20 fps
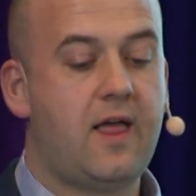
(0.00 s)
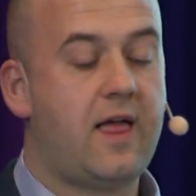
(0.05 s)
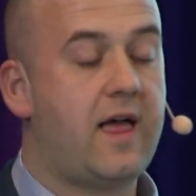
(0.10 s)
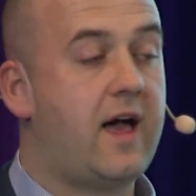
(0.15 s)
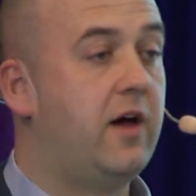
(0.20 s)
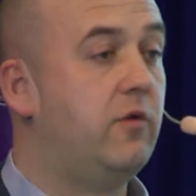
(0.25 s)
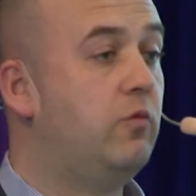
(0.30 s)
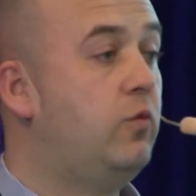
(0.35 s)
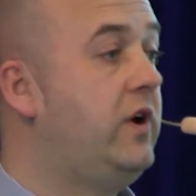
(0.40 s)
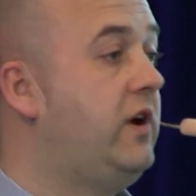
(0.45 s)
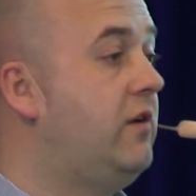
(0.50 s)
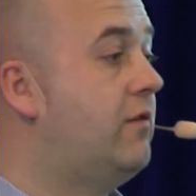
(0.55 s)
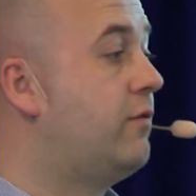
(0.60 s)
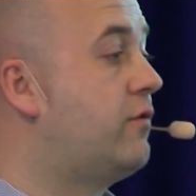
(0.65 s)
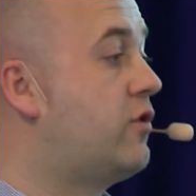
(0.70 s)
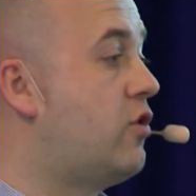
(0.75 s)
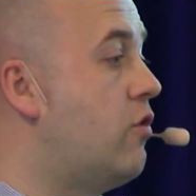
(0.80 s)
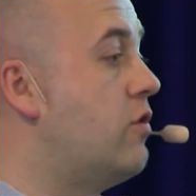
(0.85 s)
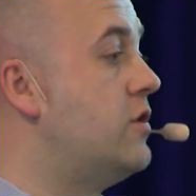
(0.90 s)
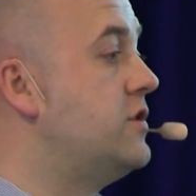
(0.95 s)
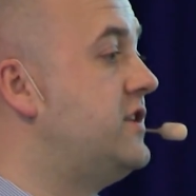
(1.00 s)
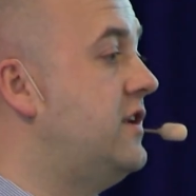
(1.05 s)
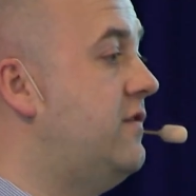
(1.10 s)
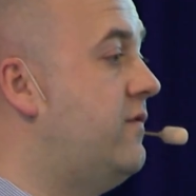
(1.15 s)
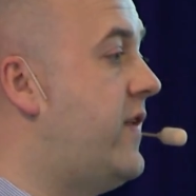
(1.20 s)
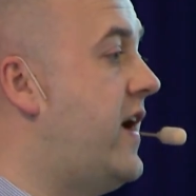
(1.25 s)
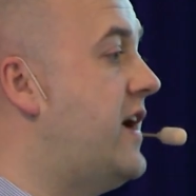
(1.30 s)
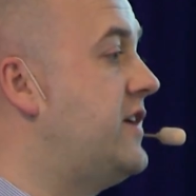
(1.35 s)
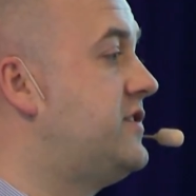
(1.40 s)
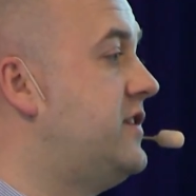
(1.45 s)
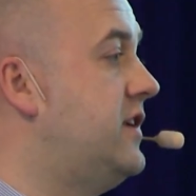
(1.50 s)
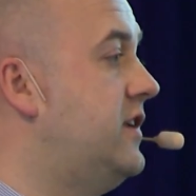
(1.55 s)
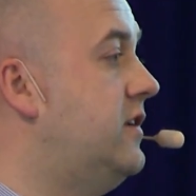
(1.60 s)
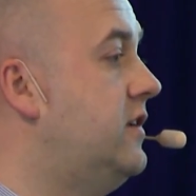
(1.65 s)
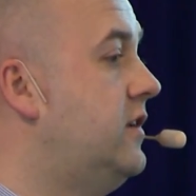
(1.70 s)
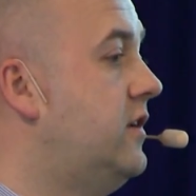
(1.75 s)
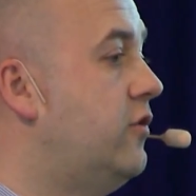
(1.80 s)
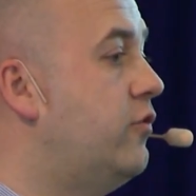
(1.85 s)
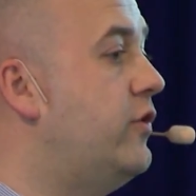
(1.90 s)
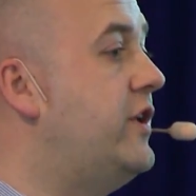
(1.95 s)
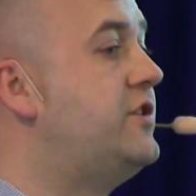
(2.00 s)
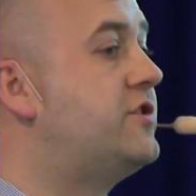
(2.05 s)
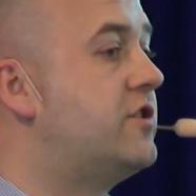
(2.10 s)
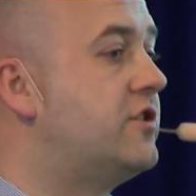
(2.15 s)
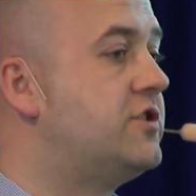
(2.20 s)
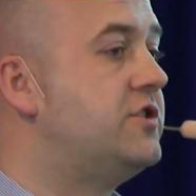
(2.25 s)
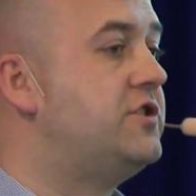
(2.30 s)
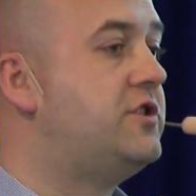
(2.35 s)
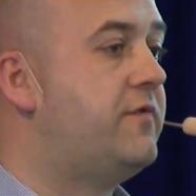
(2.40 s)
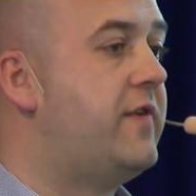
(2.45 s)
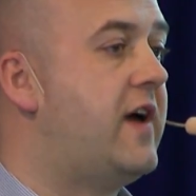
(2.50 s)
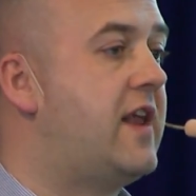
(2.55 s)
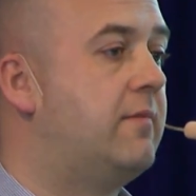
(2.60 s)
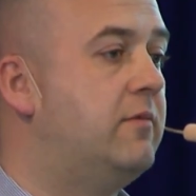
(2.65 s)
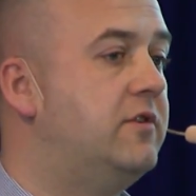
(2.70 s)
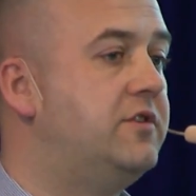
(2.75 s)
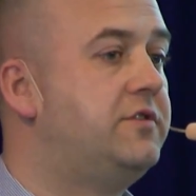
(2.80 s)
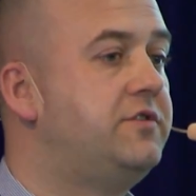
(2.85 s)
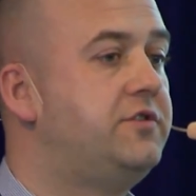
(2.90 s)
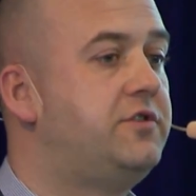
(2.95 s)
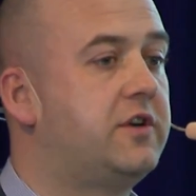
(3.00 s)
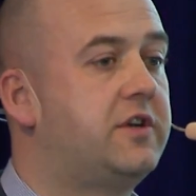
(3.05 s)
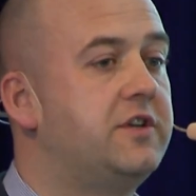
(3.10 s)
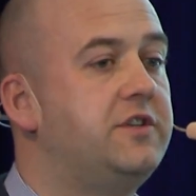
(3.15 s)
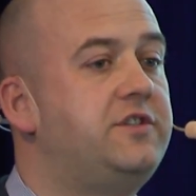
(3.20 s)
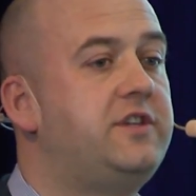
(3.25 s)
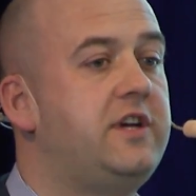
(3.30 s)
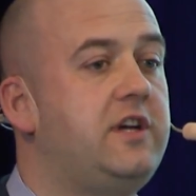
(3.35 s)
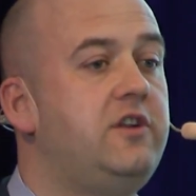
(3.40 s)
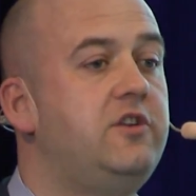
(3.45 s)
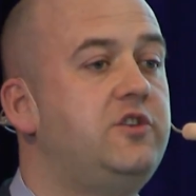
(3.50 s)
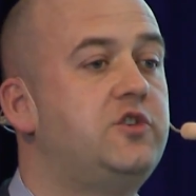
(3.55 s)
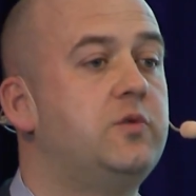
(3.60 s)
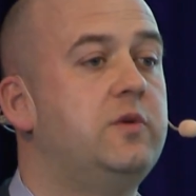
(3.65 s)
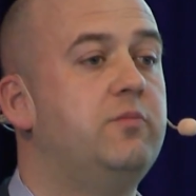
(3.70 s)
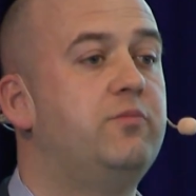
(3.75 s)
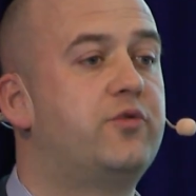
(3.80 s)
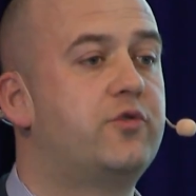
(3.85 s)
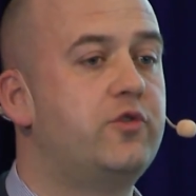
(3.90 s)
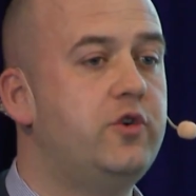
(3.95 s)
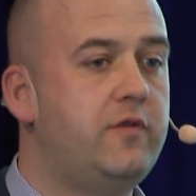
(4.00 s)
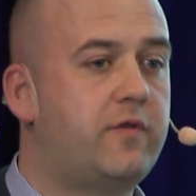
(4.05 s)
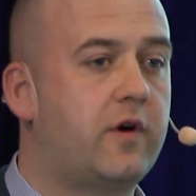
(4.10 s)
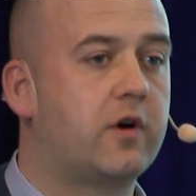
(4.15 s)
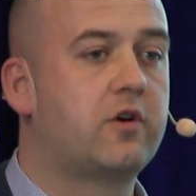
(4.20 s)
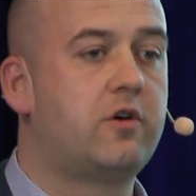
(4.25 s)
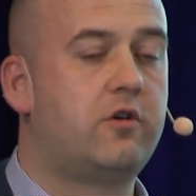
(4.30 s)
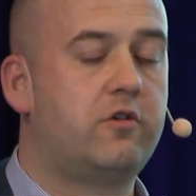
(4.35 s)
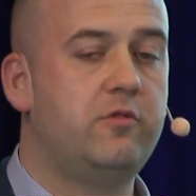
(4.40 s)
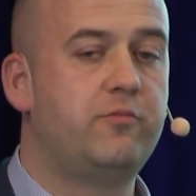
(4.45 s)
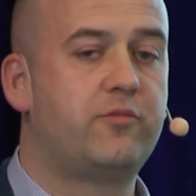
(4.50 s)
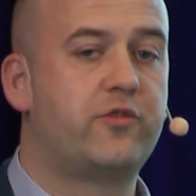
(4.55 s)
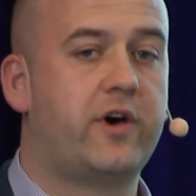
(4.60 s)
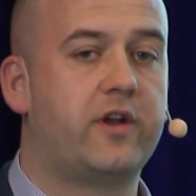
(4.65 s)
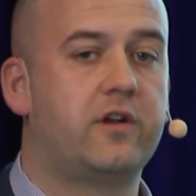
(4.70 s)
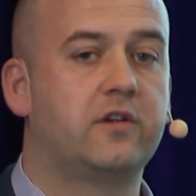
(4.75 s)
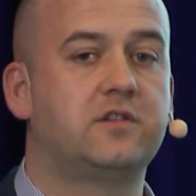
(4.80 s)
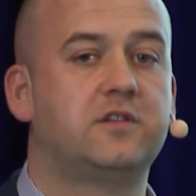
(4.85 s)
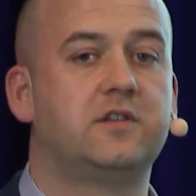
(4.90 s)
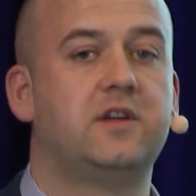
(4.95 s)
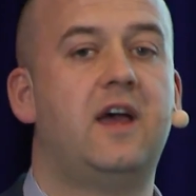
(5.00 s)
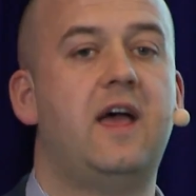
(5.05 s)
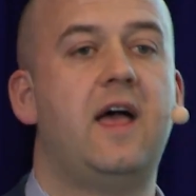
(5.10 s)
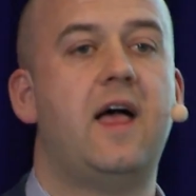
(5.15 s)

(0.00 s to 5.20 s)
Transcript: And we, of course, invest in research and development to continue to improve our current products